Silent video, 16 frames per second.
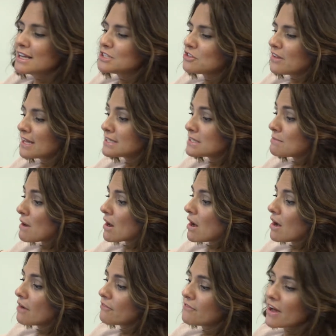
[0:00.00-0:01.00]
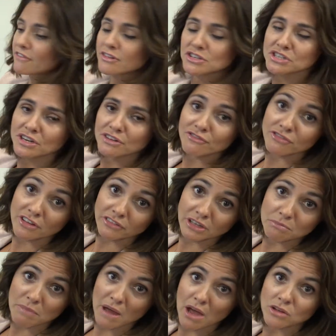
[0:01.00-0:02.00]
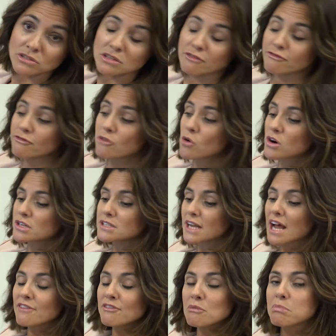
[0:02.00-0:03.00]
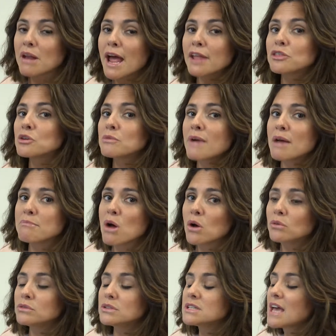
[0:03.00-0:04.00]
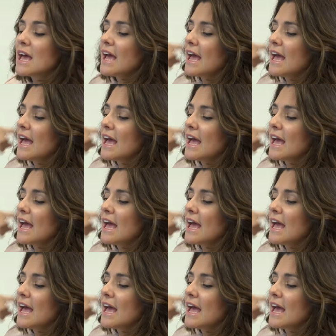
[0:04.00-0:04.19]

So that's about 550 pounds of force that I've applied through my bones.